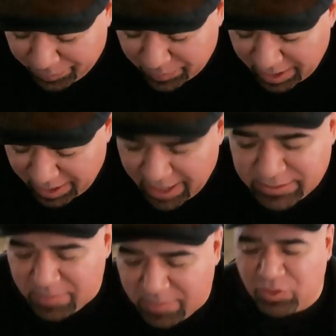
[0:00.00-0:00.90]
ask
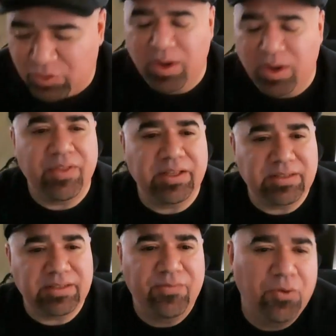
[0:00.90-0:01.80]
them to run
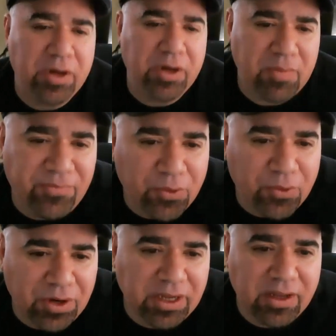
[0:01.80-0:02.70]
this at
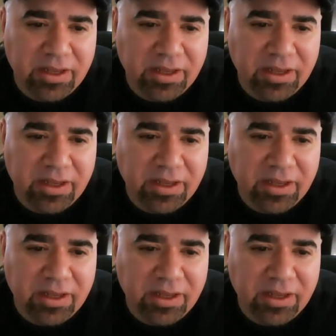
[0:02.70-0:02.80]
40x40